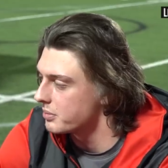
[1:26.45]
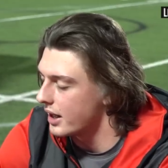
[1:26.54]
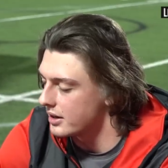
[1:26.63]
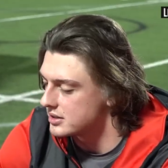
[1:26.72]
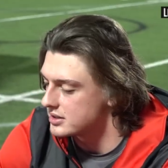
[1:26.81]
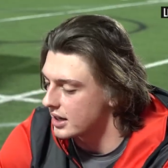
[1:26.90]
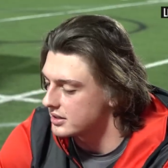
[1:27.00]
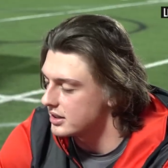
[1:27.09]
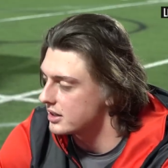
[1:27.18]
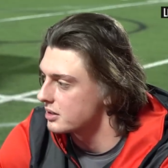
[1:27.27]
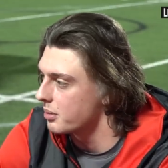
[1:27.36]
that his
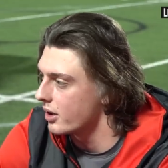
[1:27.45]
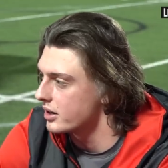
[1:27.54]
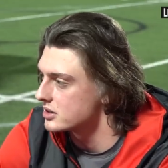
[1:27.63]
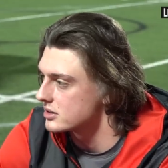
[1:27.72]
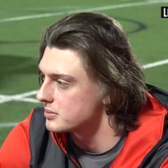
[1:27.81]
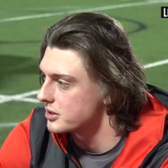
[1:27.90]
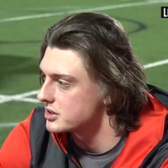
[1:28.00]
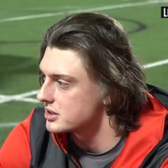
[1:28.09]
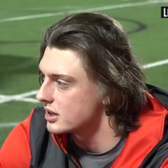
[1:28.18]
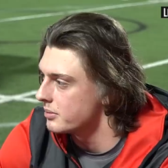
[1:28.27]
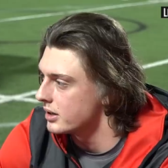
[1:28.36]
technique and the players as much
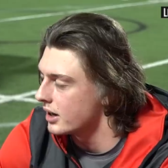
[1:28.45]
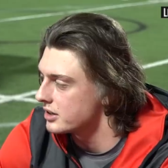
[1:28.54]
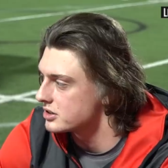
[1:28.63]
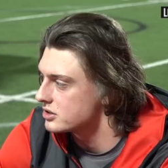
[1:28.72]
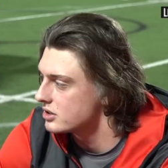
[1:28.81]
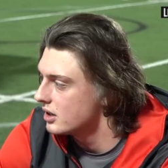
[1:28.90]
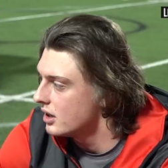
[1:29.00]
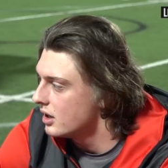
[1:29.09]
as him. And I just